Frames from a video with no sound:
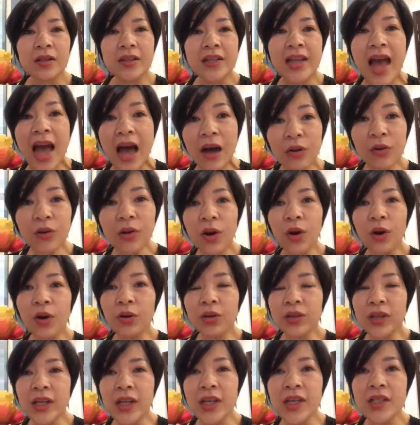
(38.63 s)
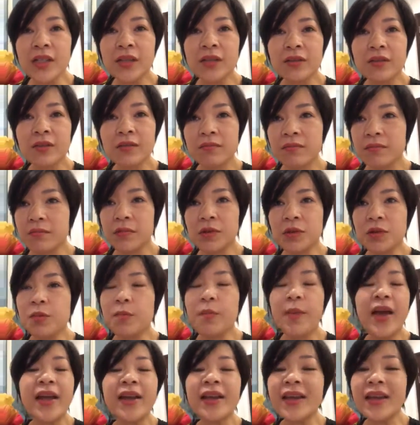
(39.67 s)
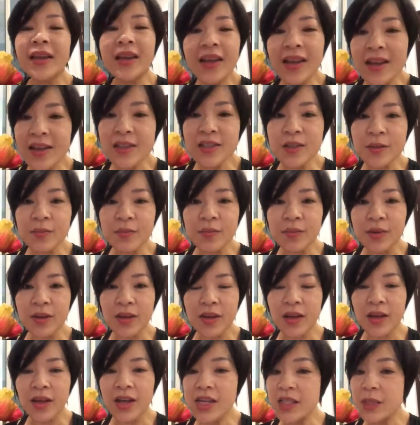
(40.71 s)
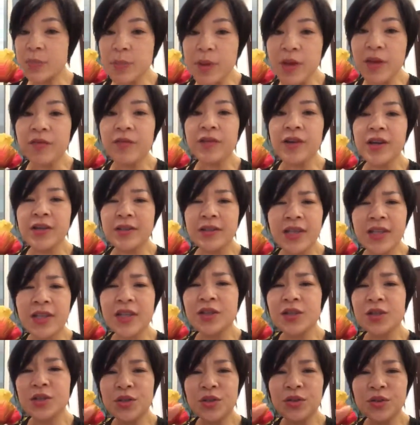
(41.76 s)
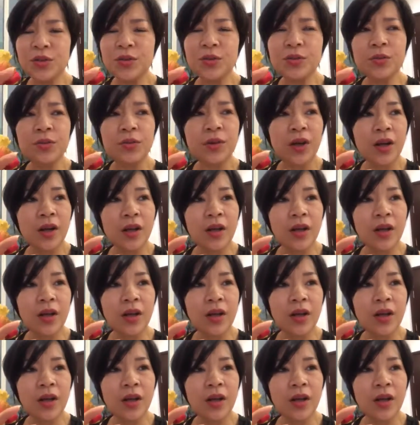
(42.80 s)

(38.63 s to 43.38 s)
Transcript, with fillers: download his you know many years of uh, experience into